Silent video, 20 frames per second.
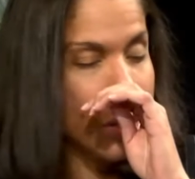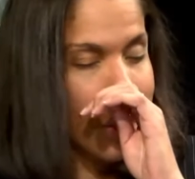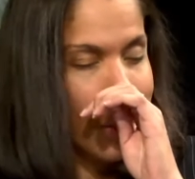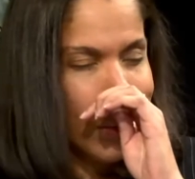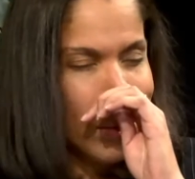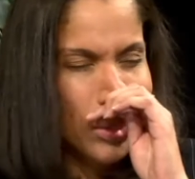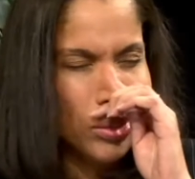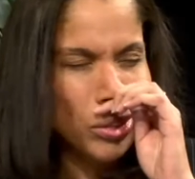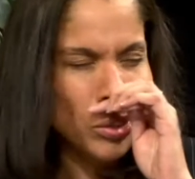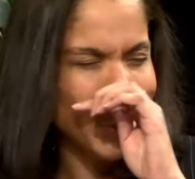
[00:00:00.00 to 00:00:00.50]

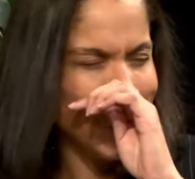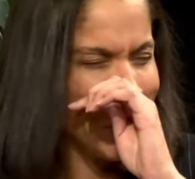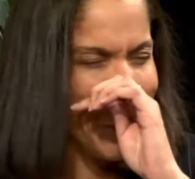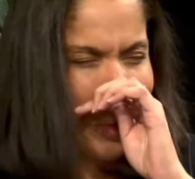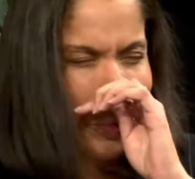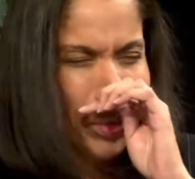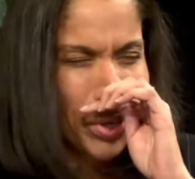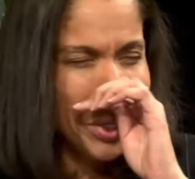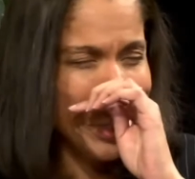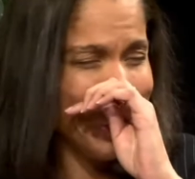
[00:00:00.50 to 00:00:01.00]
initially I
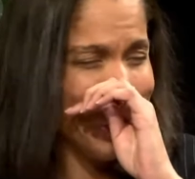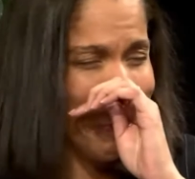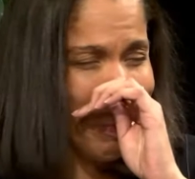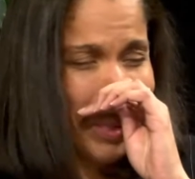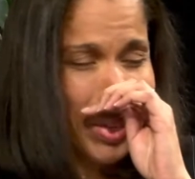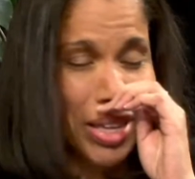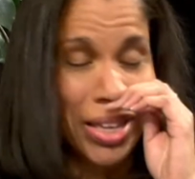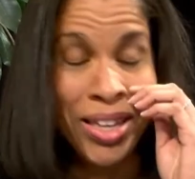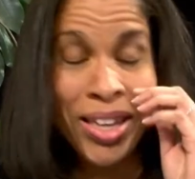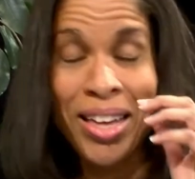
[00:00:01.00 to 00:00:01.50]
wanted to
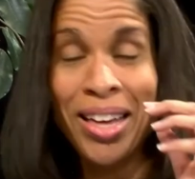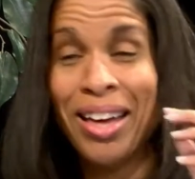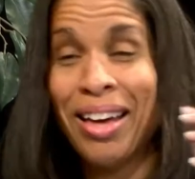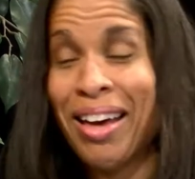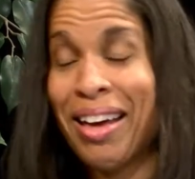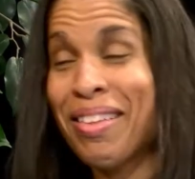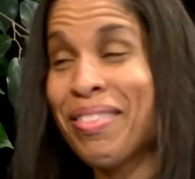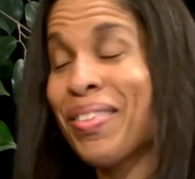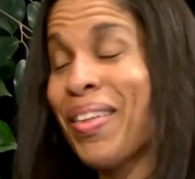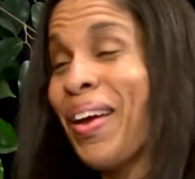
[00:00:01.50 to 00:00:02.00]
be
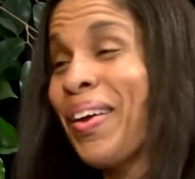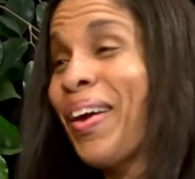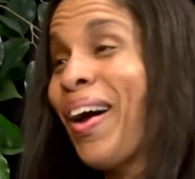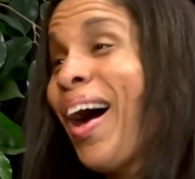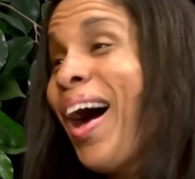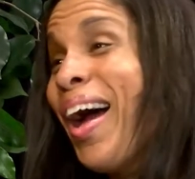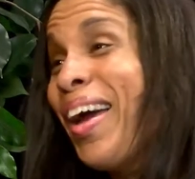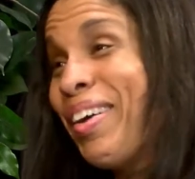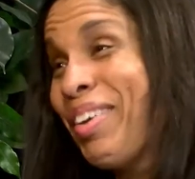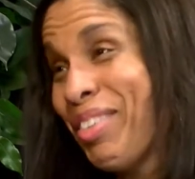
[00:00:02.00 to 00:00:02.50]
a
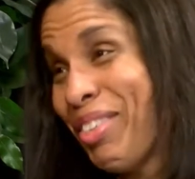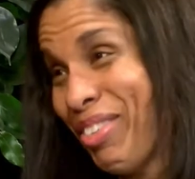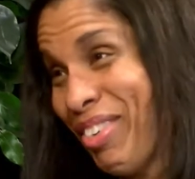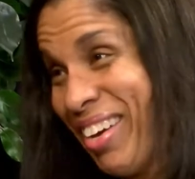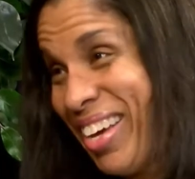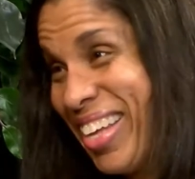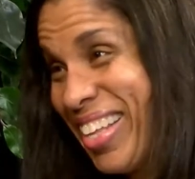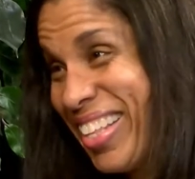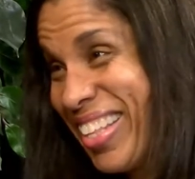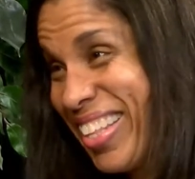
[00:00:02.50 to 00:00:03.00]

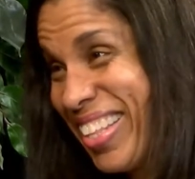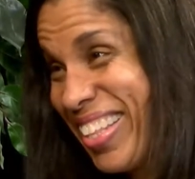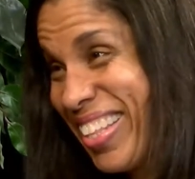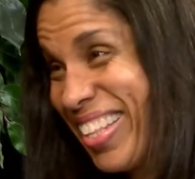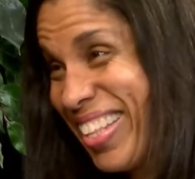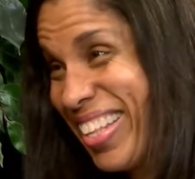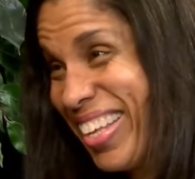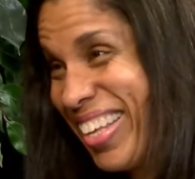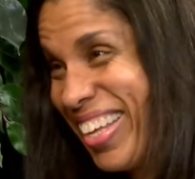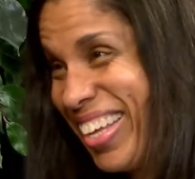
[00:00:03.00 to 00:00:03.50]
psychiatrist.
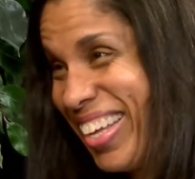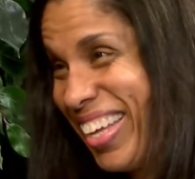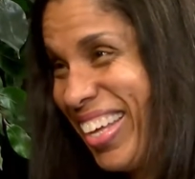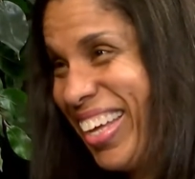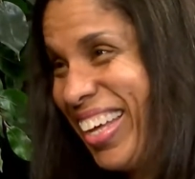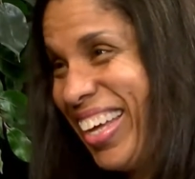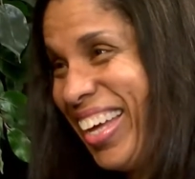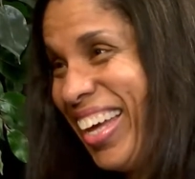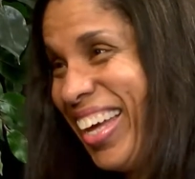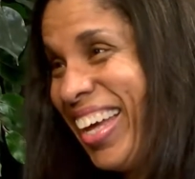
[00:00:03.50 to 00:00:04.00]

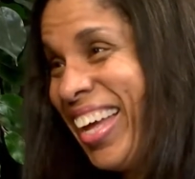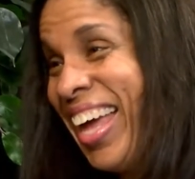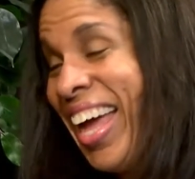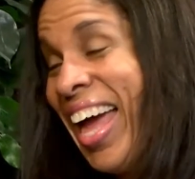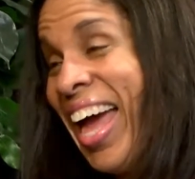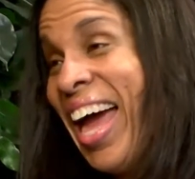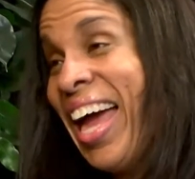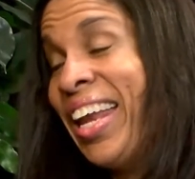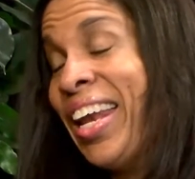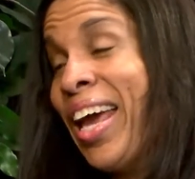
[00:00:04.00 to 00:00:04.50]

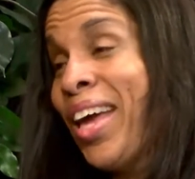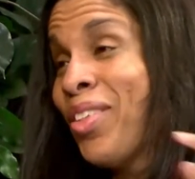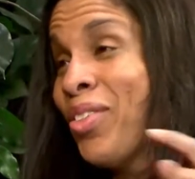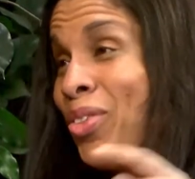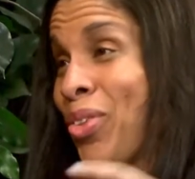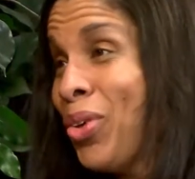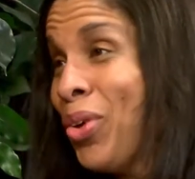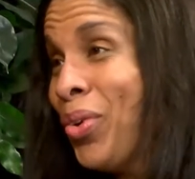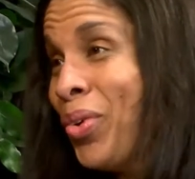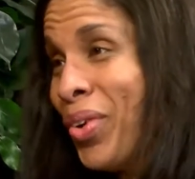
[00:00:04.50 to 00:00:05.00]
And
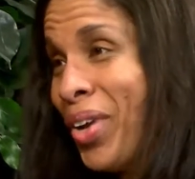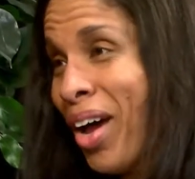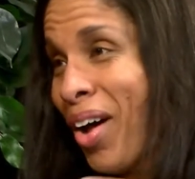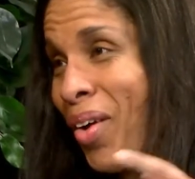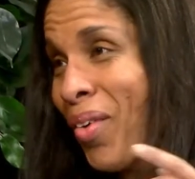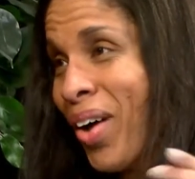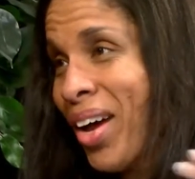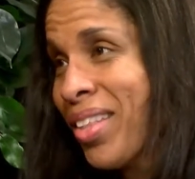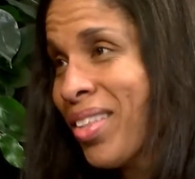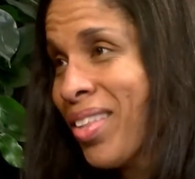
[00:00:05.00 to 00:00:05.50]
as you
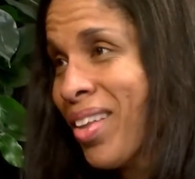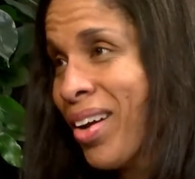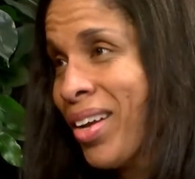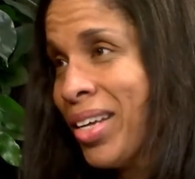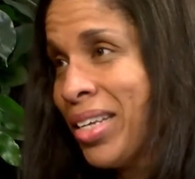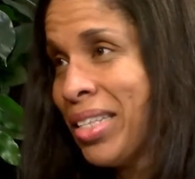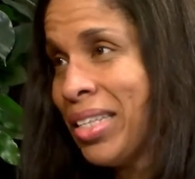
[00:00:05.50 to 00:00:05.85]
know, I started